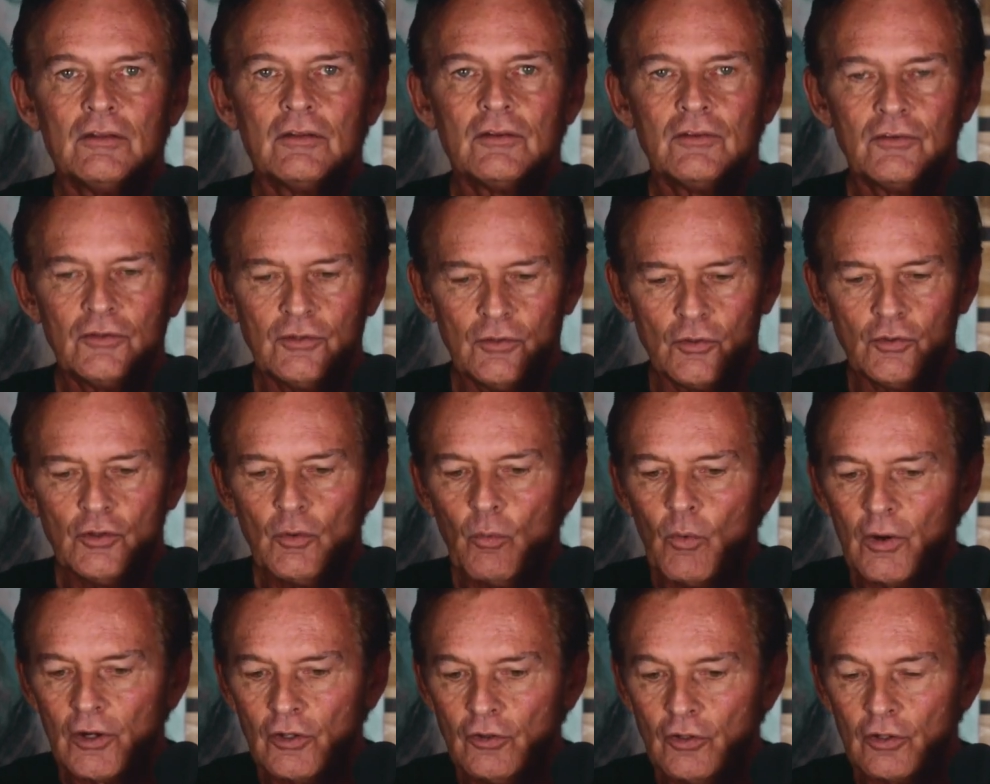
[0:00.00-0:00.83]
You
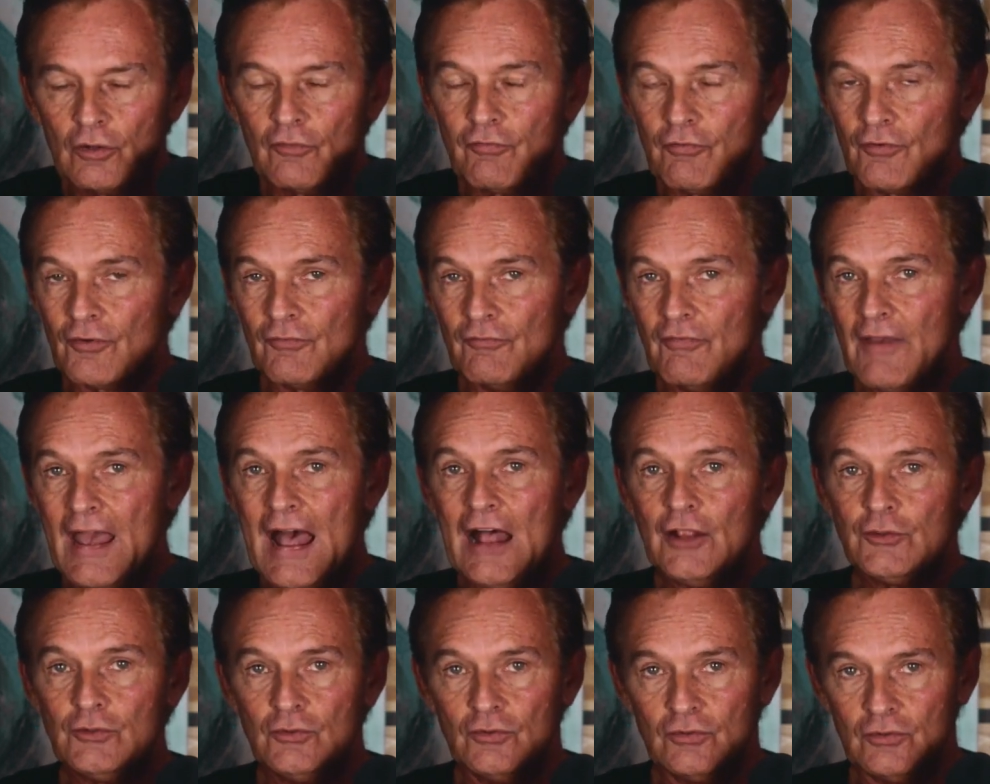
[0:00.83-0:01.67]
want to look for
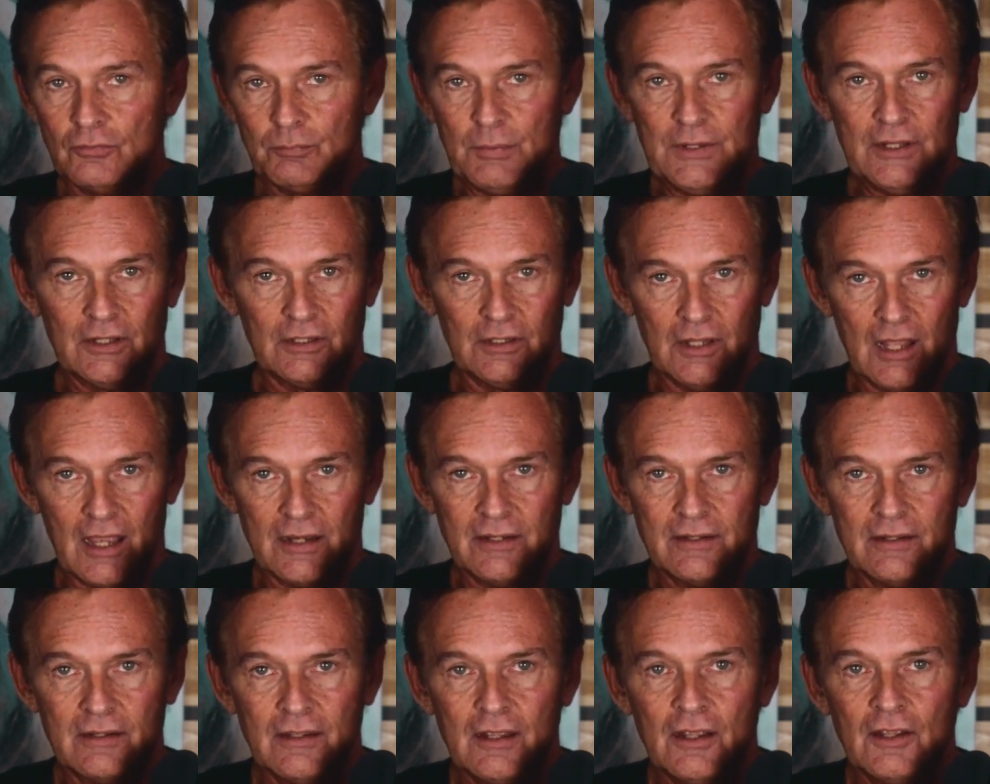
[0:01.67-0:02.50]
values being
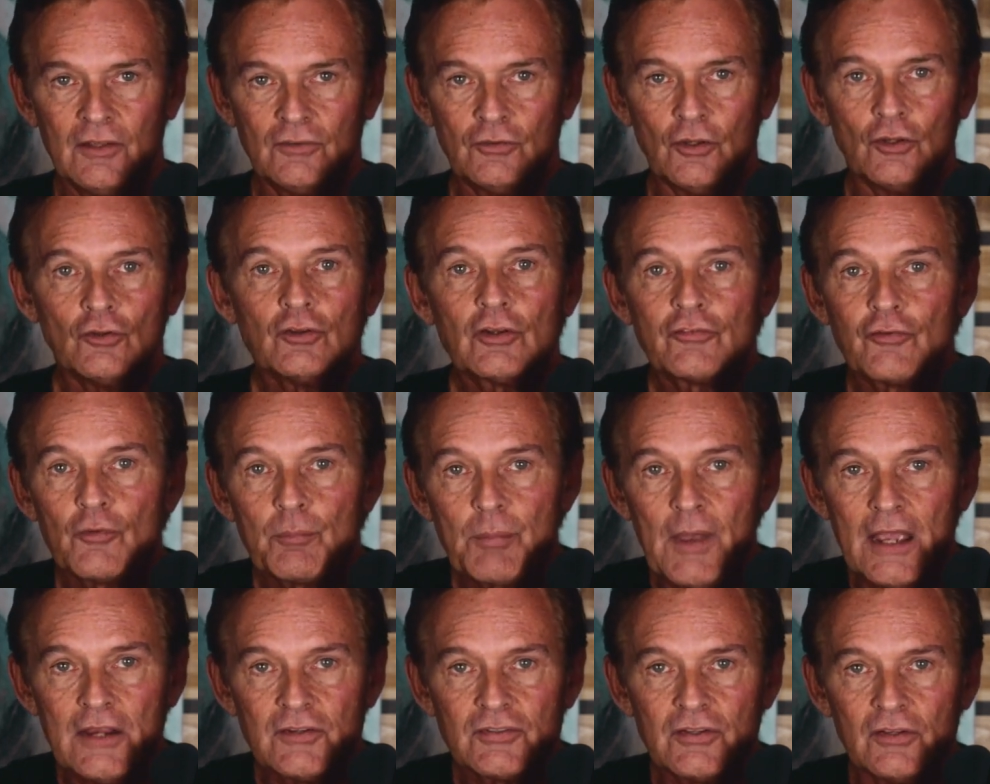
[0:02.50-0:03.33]
aligned. So you look for
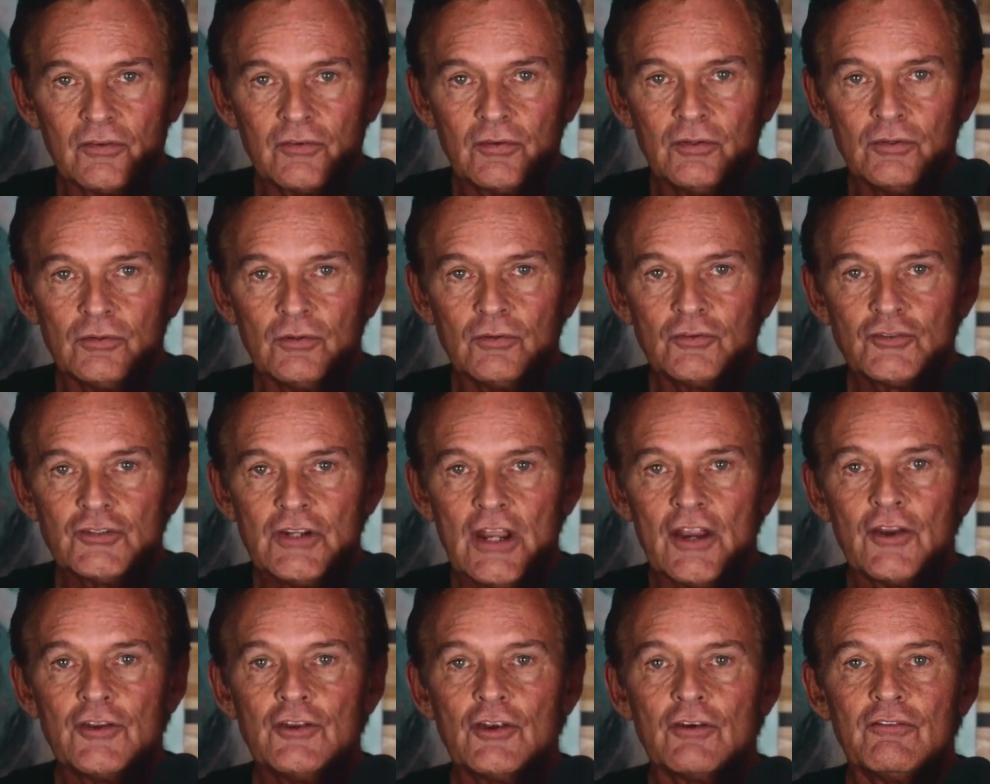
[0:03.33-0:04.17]
patients who
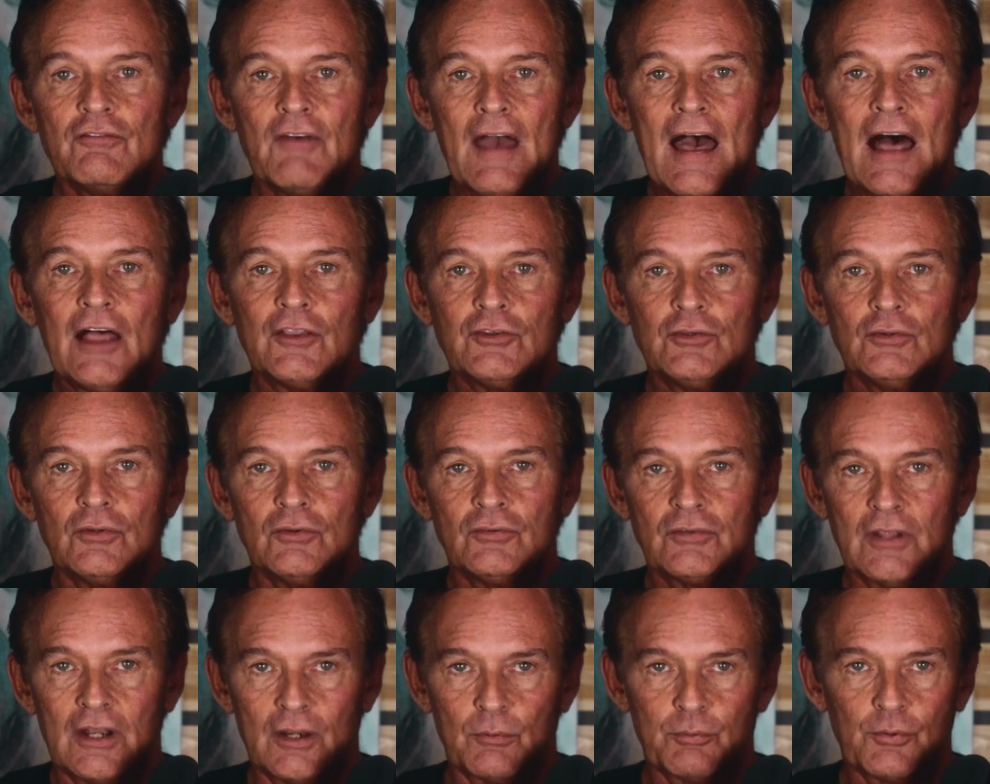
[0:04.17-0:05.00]
share your
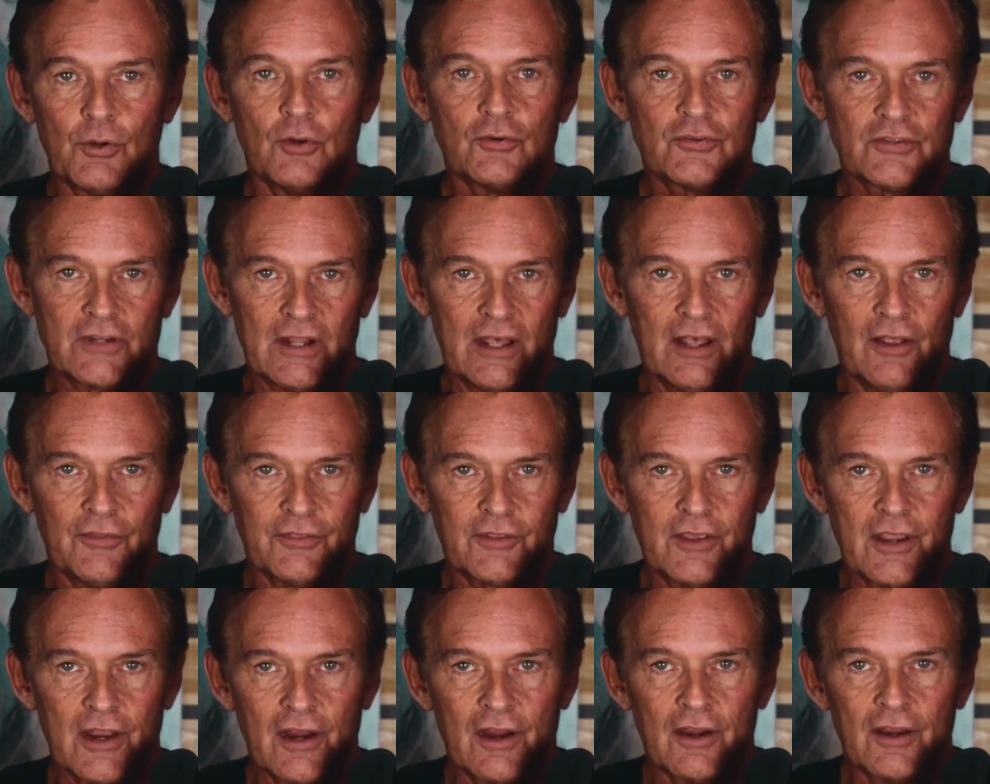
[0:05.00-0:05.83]
values and approach to
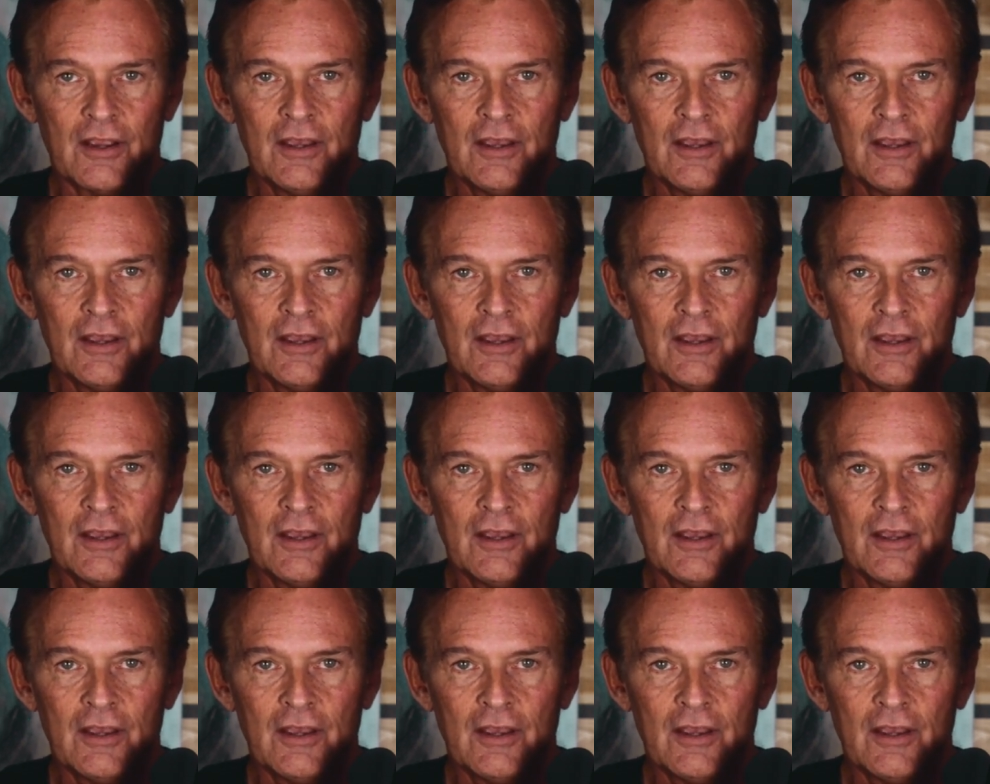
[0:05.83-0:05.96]
healthcare.